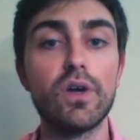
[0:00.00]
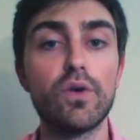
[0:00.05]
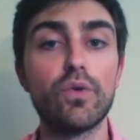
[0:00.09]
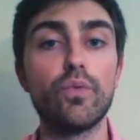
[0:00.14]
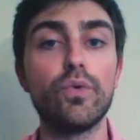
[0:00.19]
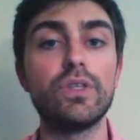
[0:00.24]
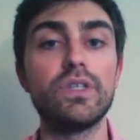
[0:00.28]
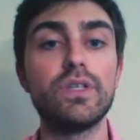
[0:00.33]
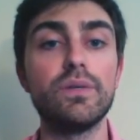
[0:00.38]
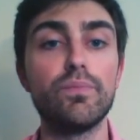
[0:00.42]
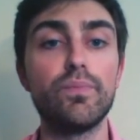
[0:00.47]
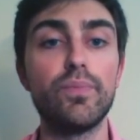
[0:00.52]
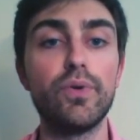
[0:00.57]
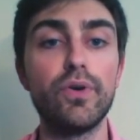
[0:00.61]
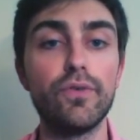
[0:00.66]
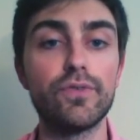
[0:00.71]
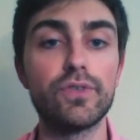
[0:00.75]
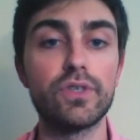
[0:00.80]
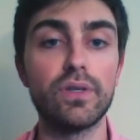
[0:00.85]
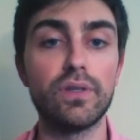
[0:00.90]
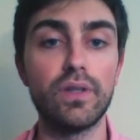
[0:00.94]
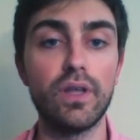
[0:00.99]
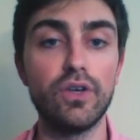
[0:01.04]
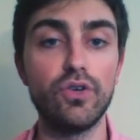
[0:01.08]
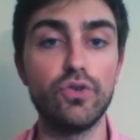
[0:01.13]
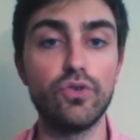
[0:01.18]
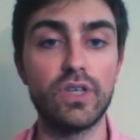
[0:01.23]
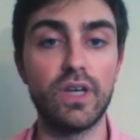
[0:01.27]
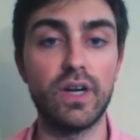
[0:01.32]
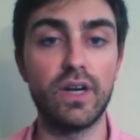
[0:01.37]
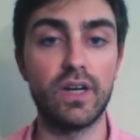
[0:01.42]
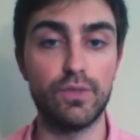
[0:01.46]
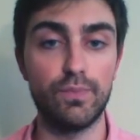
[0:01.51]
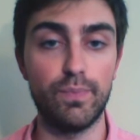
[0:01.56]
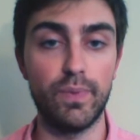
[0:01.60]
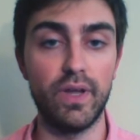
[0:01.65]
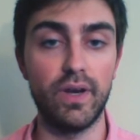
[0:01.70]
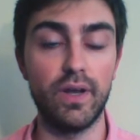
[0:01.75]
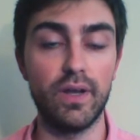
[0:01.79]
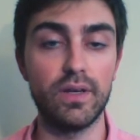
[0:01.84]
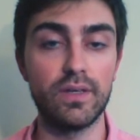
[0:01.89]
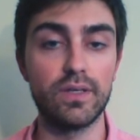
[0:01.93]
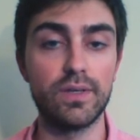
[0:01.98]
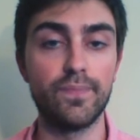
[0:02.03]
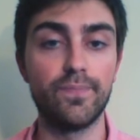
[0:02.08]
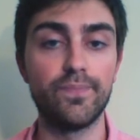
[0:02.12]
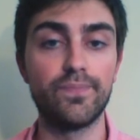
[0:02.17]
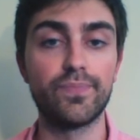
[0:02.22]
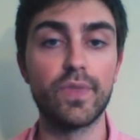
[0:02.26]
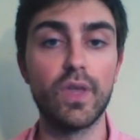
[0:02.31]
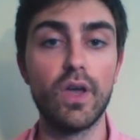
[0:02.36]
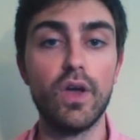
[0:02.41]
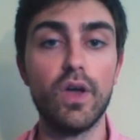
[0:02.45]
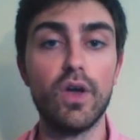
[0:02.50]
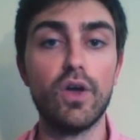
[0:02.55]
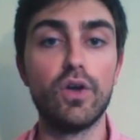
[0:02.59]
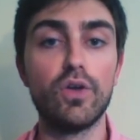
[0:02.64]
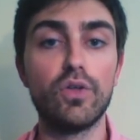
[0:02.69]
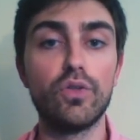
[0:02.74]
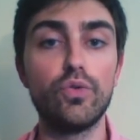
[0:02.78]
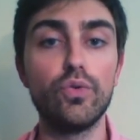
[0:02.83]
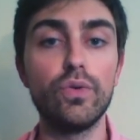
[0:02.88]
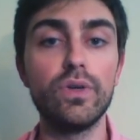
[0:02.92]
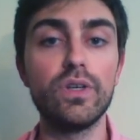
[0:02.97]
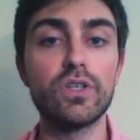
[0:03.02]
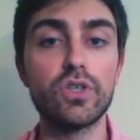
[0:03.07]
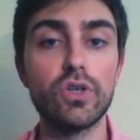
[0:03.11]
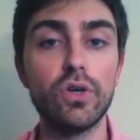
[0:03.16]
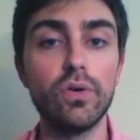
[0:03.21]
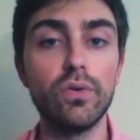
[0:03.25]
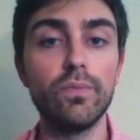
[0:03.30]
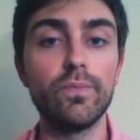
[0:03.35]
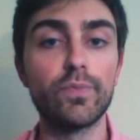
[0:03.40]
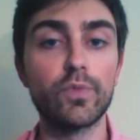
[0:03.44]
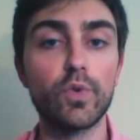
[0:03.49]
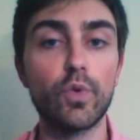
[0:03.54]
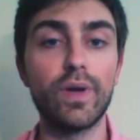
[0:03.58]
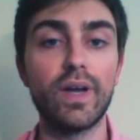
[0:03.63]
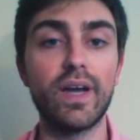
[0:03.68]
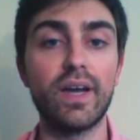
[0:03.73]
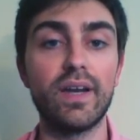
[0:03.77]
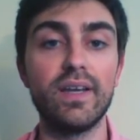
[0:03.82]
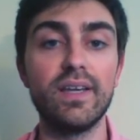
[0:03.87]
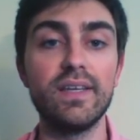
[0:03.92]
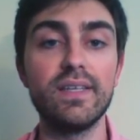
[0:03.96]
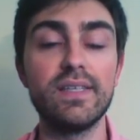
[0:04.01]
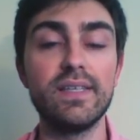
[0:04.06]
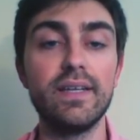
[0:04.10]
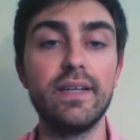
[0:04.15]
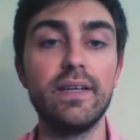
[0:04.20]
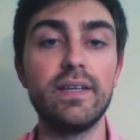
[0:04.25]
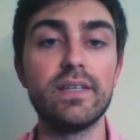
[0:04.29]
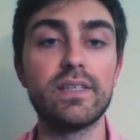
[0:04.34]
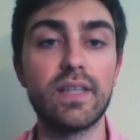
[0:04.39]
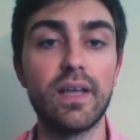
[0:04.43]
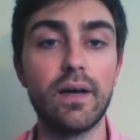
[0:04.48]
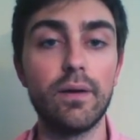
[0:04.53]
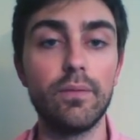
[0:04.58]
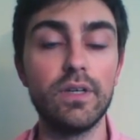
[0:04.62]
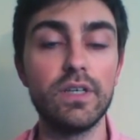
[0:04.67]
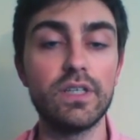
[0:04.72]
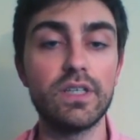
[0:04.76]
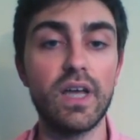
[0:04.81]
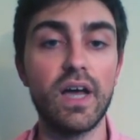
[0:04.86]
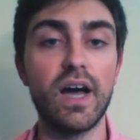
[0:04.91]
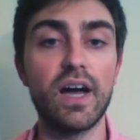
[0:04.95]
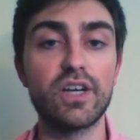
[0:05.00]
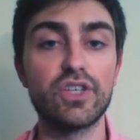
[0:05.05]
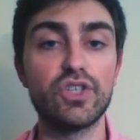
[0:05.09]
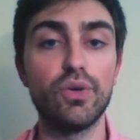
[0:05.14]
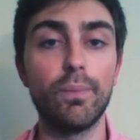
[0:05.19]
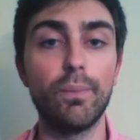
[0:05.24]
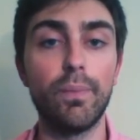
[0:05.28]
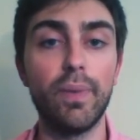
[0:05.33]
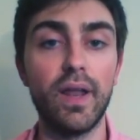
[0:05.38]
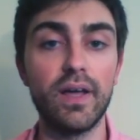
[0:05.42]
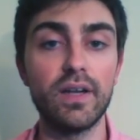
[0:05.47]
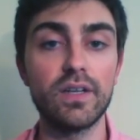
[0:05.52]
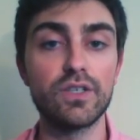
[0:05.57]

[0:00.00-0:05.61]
which improves the user experience. Doing so, we can easily establish action plans